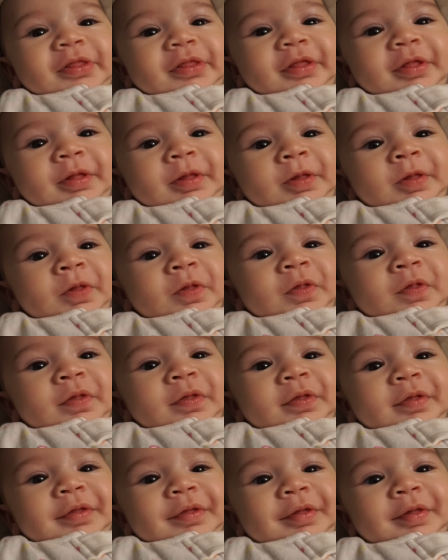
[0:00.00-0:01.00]
You
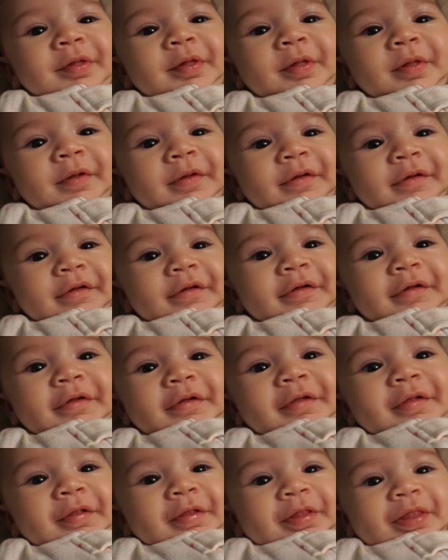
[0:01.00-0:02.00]
kicking your
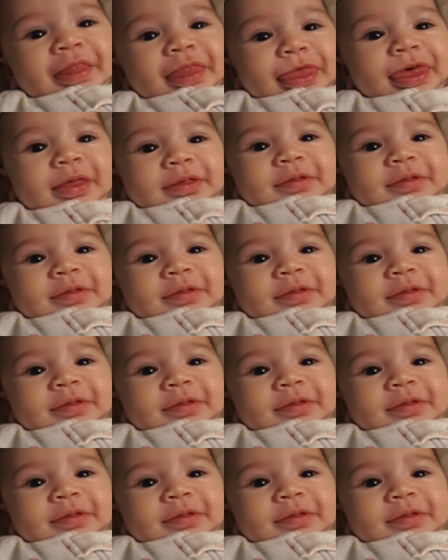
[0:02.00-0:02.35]
mommy?